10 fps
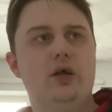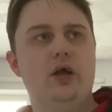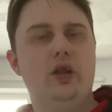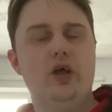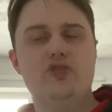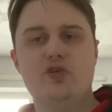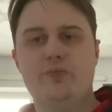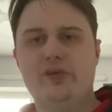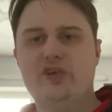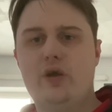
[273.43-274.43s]
Alonso
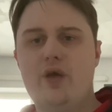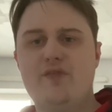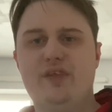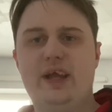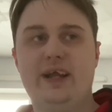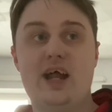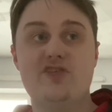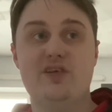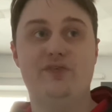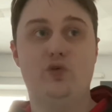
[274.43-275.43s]
brings out a red flag, and that
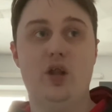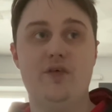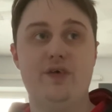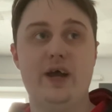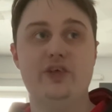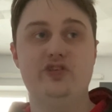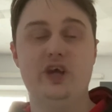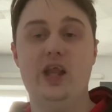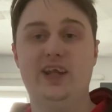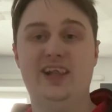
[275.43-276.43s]
is it for qualifying.
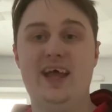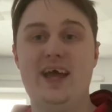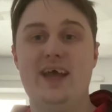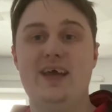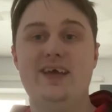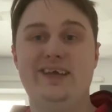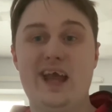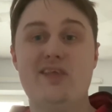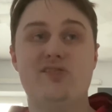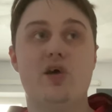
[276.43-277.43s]
Charles Leclerc
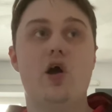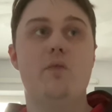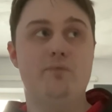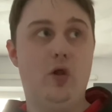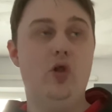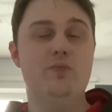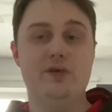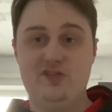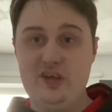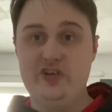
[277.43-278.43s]
gets pole
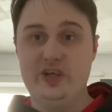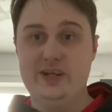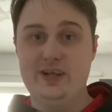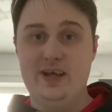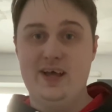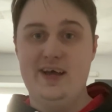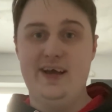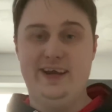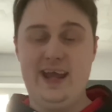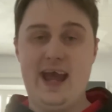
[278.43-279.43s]
position
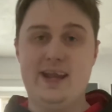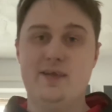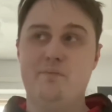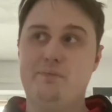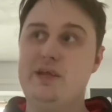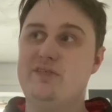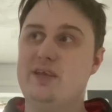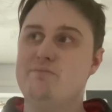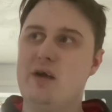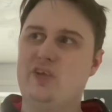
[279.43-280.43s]
again,
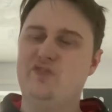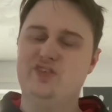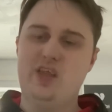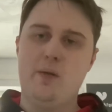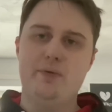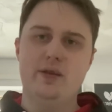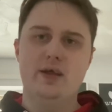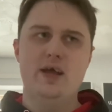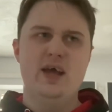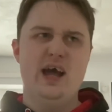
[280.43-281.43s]
beating Max Verstappen
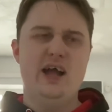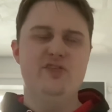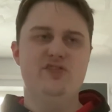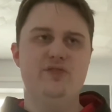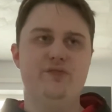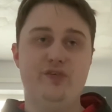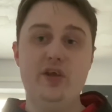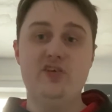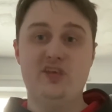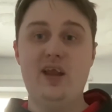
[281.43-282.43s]
and
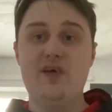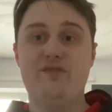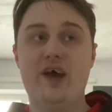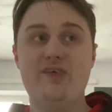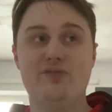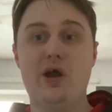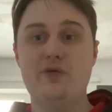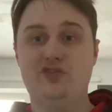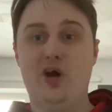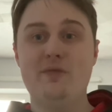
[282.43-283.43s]
further solidifying
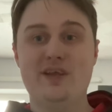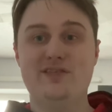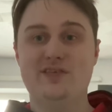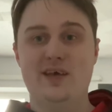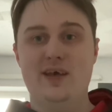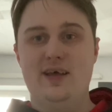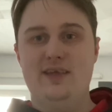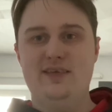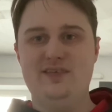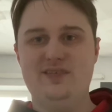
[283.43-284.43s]
Ferrari's dominance
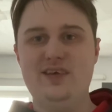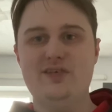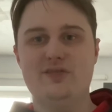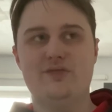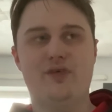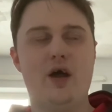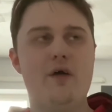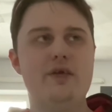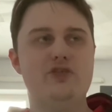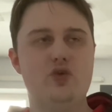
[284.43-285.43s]
this season.
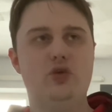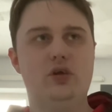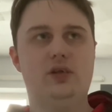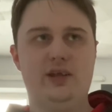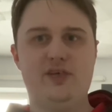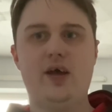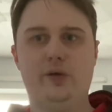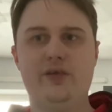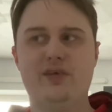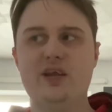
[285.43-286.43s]
Ferrari do look like title
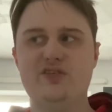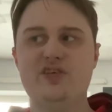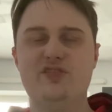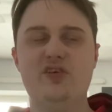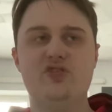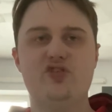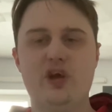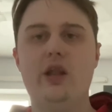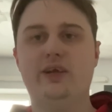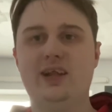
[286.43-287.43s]
contenders this season.
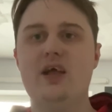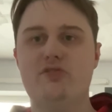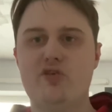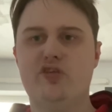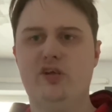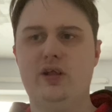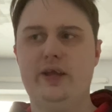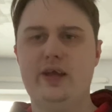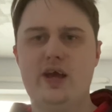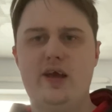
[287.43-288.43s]
Charles Leclerc does look
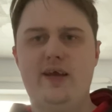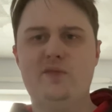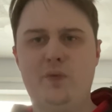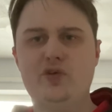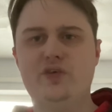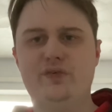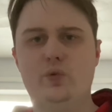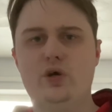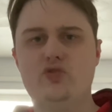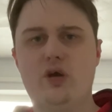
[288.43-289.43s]
like he's pushing for the
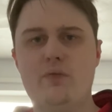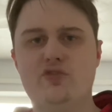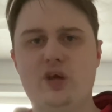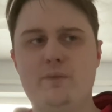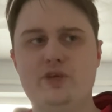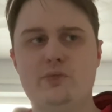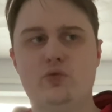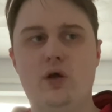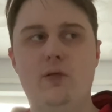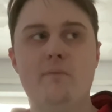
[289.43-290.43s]
World Drivers' Championship as
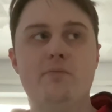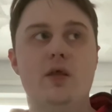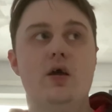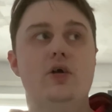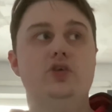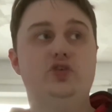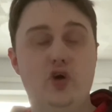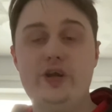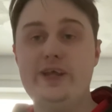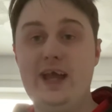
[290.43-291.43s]
well.
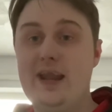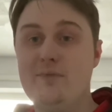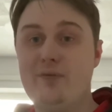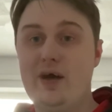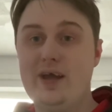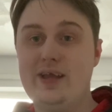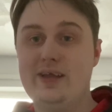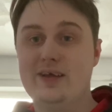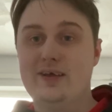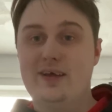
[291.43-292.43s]
Could he get it
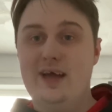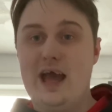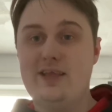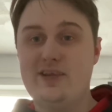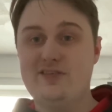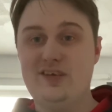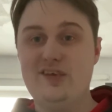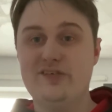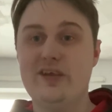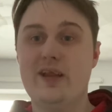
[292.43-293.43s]
by end of the
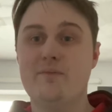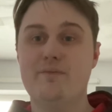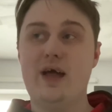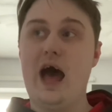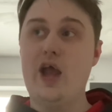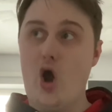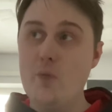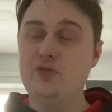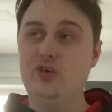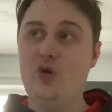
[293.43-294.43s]
season? I
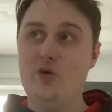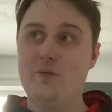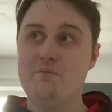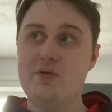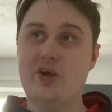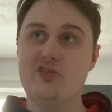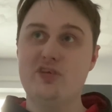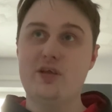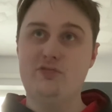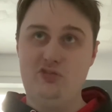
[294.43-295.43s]
hope so, because
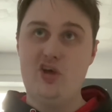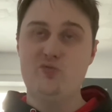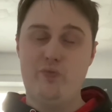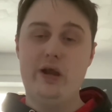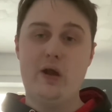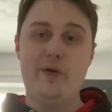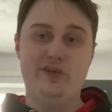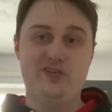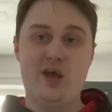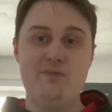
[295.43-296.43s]
it does bring out
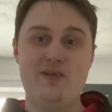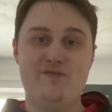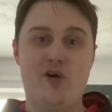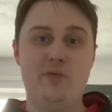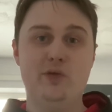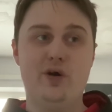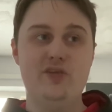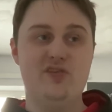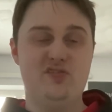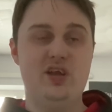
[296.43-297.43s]
excitement in Formula
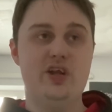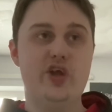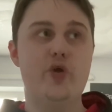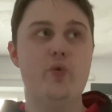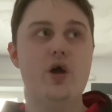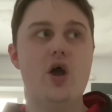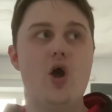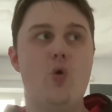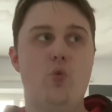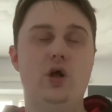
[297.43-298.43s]
1 to see a new
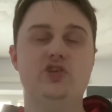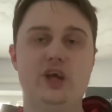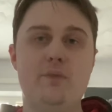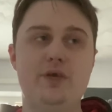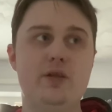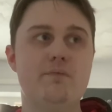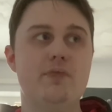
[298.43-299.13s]
world champion.